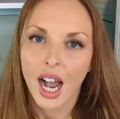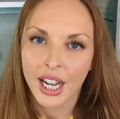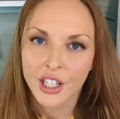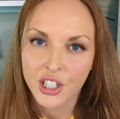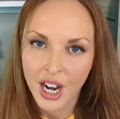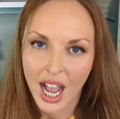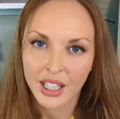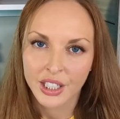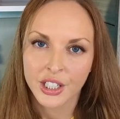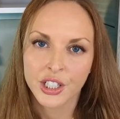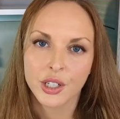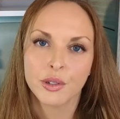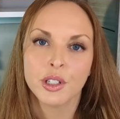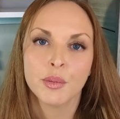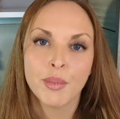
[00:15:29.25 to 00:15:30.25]
I
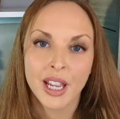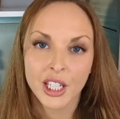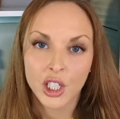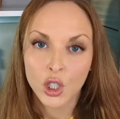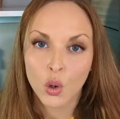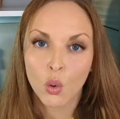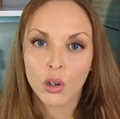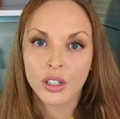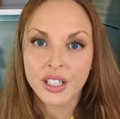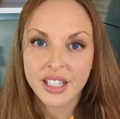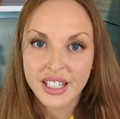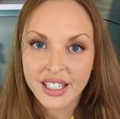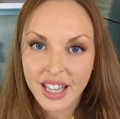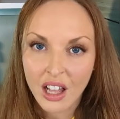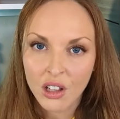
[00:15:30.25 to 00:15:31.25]
challenge you to make your
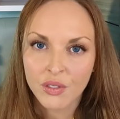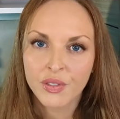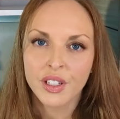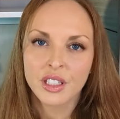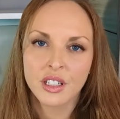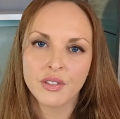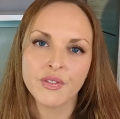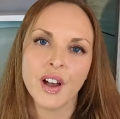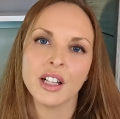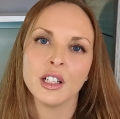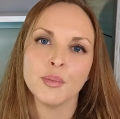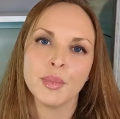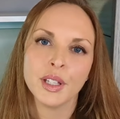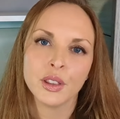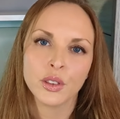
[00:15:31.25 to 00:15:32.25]

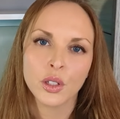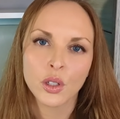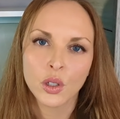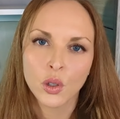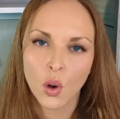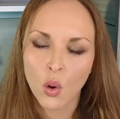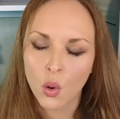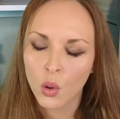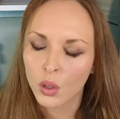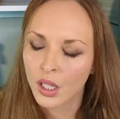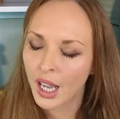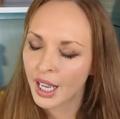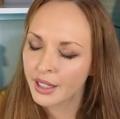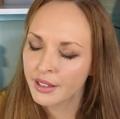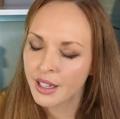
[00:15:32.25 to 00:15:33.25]
self-development the goal
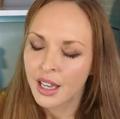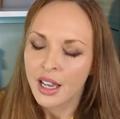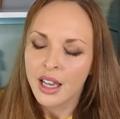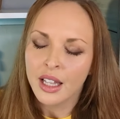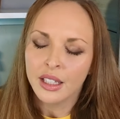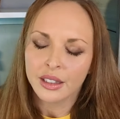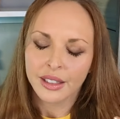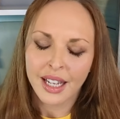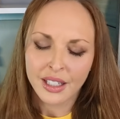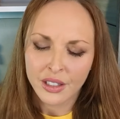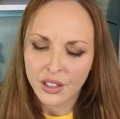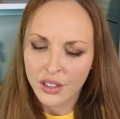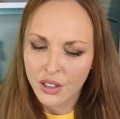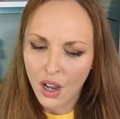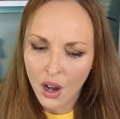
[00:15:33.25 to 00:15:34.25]
and
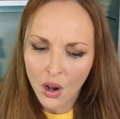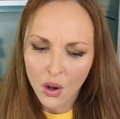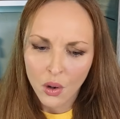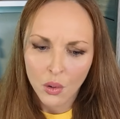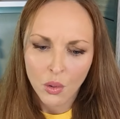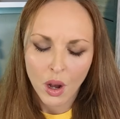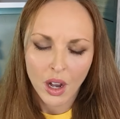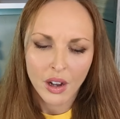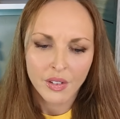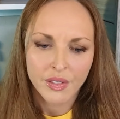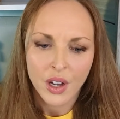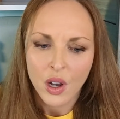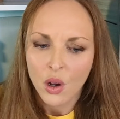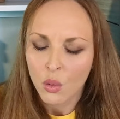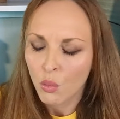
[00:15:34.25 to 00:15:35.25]
let go
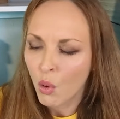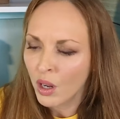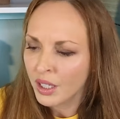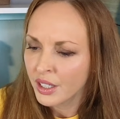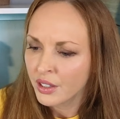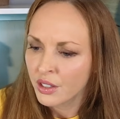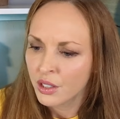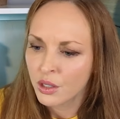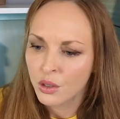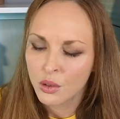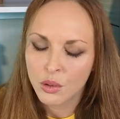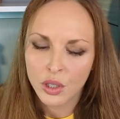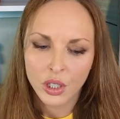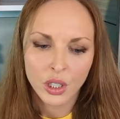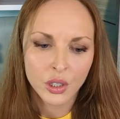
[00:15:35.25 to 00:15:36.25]
of wanting
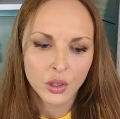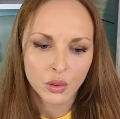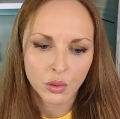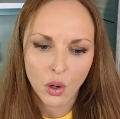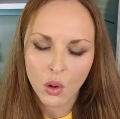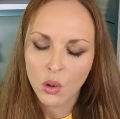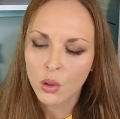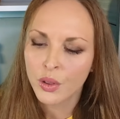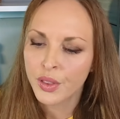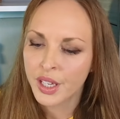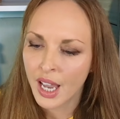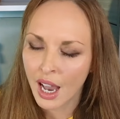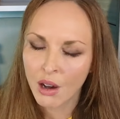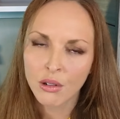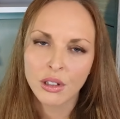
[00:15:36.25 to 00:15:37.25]
to control
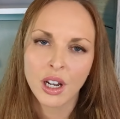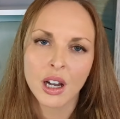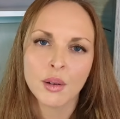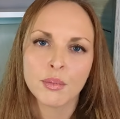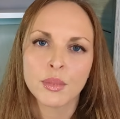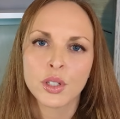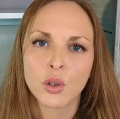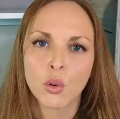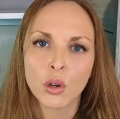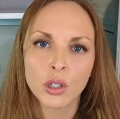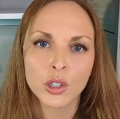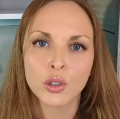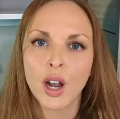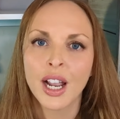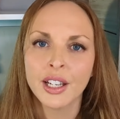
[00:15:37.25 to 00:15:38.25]
the outcomes
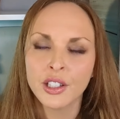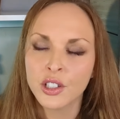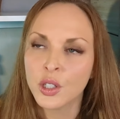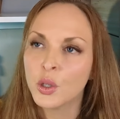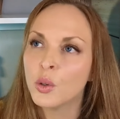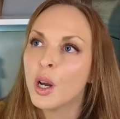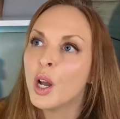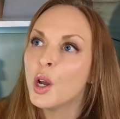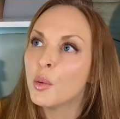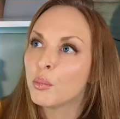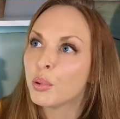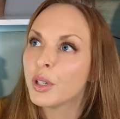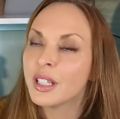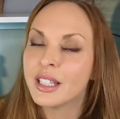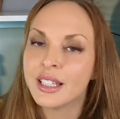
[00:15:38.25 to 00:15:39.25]
or trying to
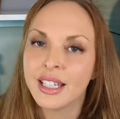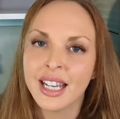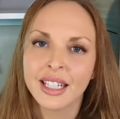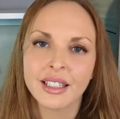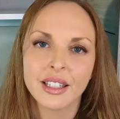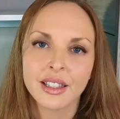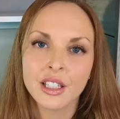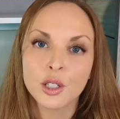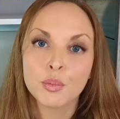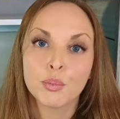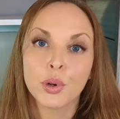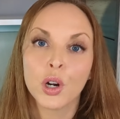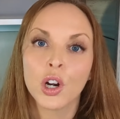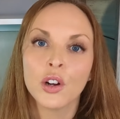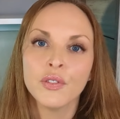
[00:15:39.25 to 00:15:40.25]
predict this
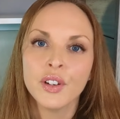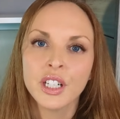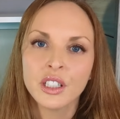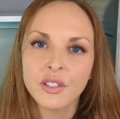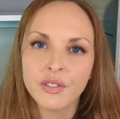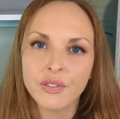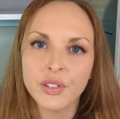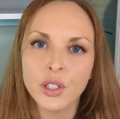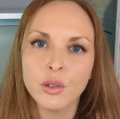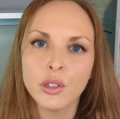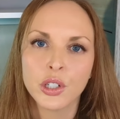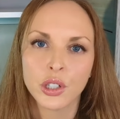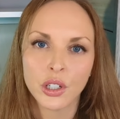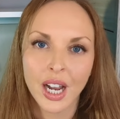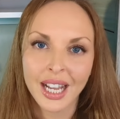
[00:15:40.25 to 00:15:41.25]
perfect
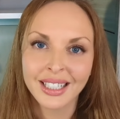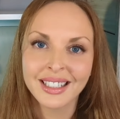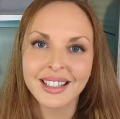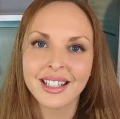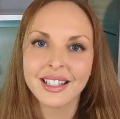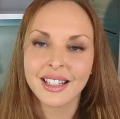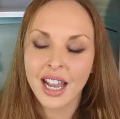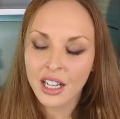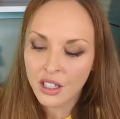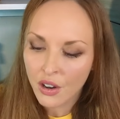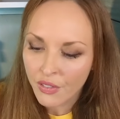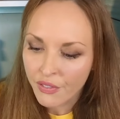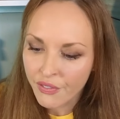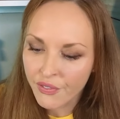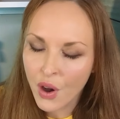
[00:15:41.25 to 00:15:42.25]
future and instead
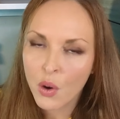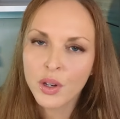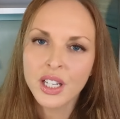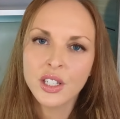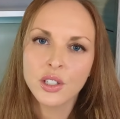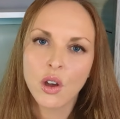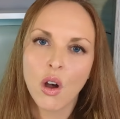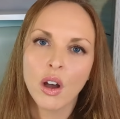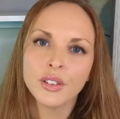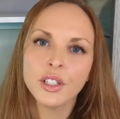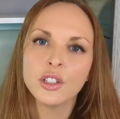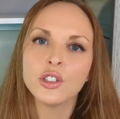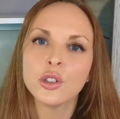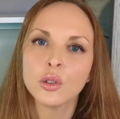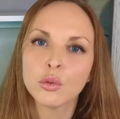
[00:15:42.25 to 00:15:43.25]
focus on
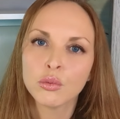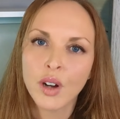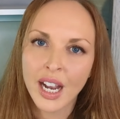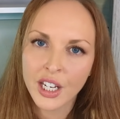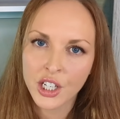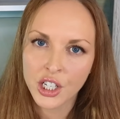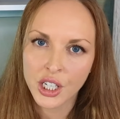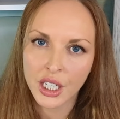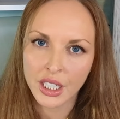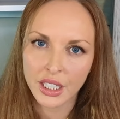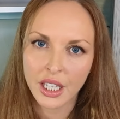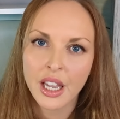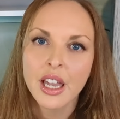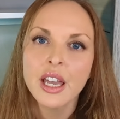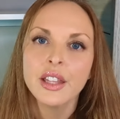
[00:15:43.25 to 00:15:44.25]
the
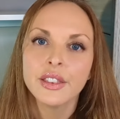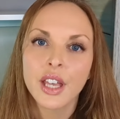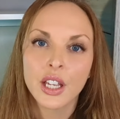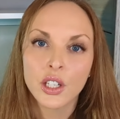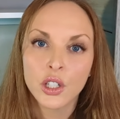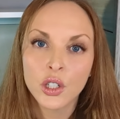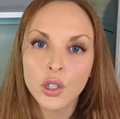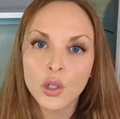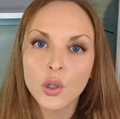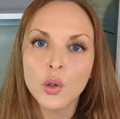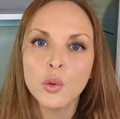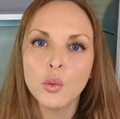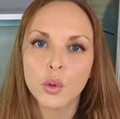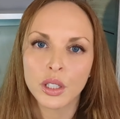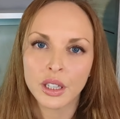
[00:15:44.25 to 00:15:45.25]
direction that
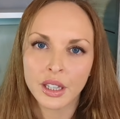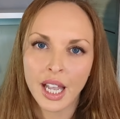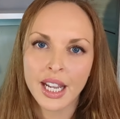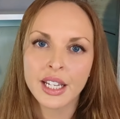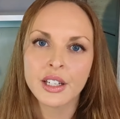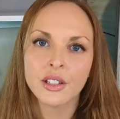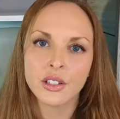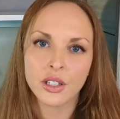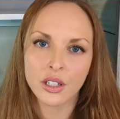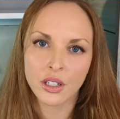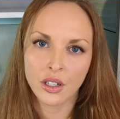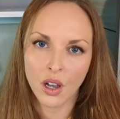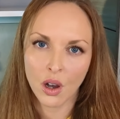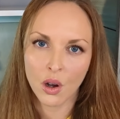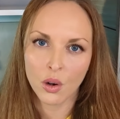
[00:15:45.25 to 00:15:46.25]
you would like to
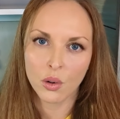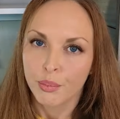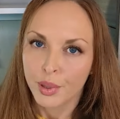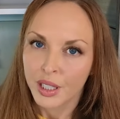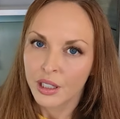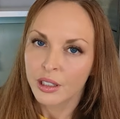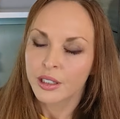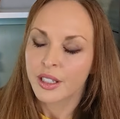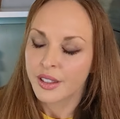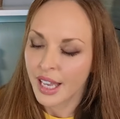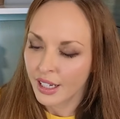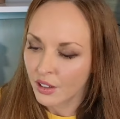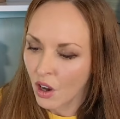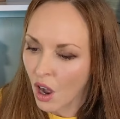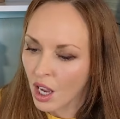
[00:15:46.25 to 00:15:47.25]
go. Build
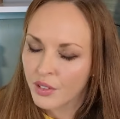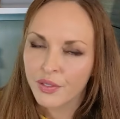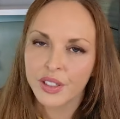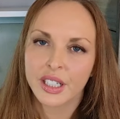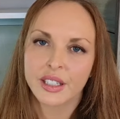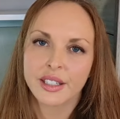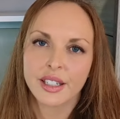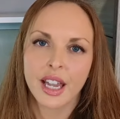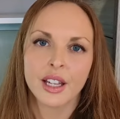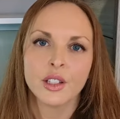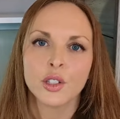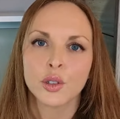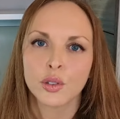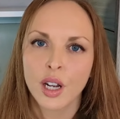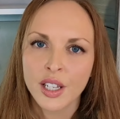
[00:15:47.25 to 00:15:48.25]
that confidence
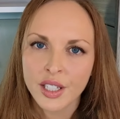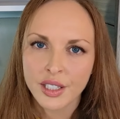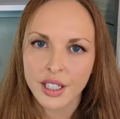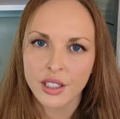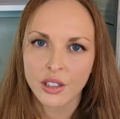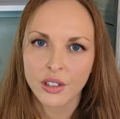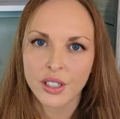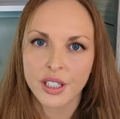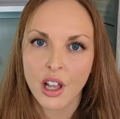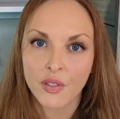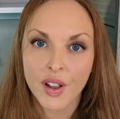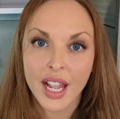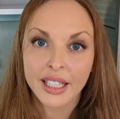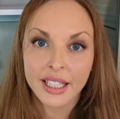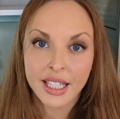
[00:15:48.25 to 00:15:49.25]
and trust in
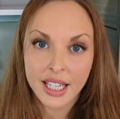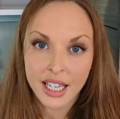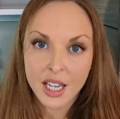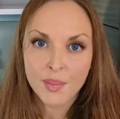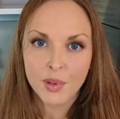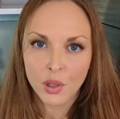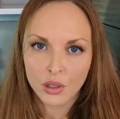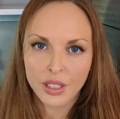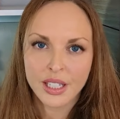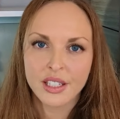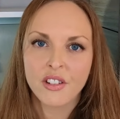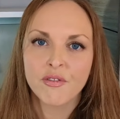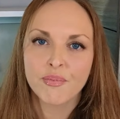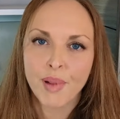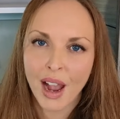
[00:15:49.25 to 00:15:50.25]
yourself and keep your
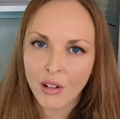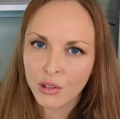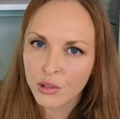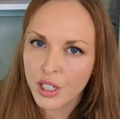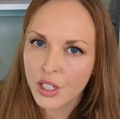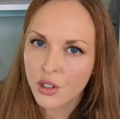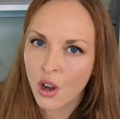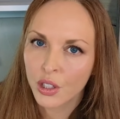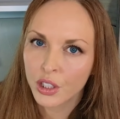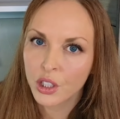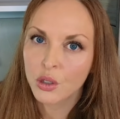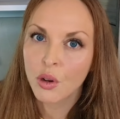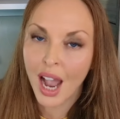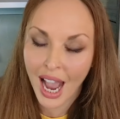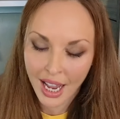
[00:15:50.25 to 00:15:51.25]
list of boundaries on
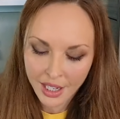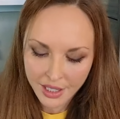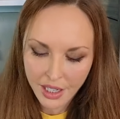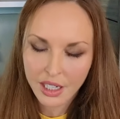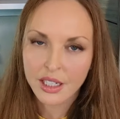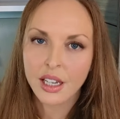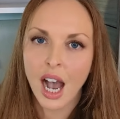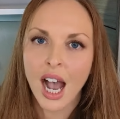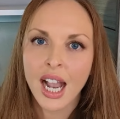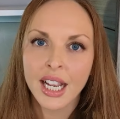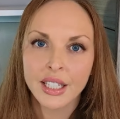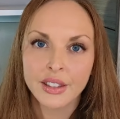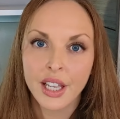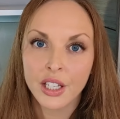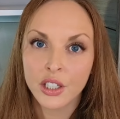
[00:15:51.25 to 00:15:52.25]
you as a
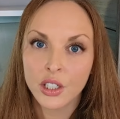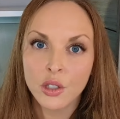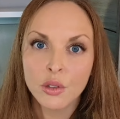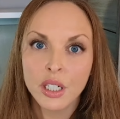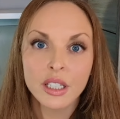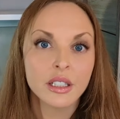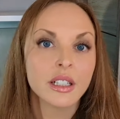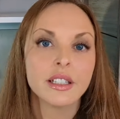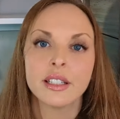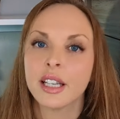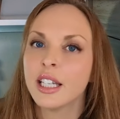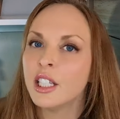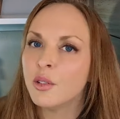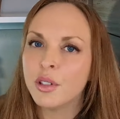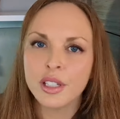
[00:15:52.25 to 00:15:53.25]
guide that you can
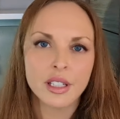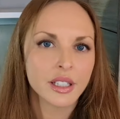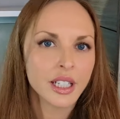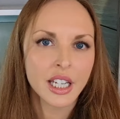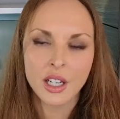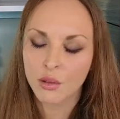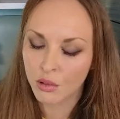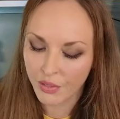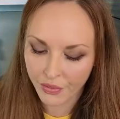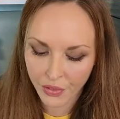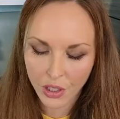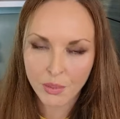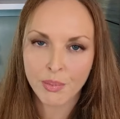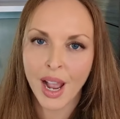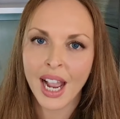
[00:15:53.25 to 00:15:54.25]
continuously
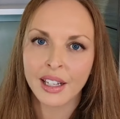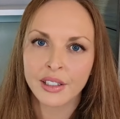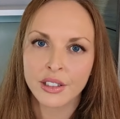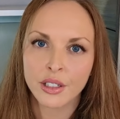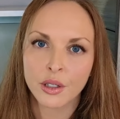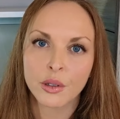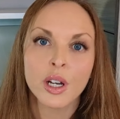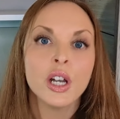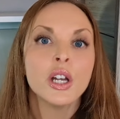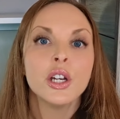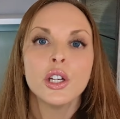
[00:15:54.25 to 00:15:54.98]
refer back to.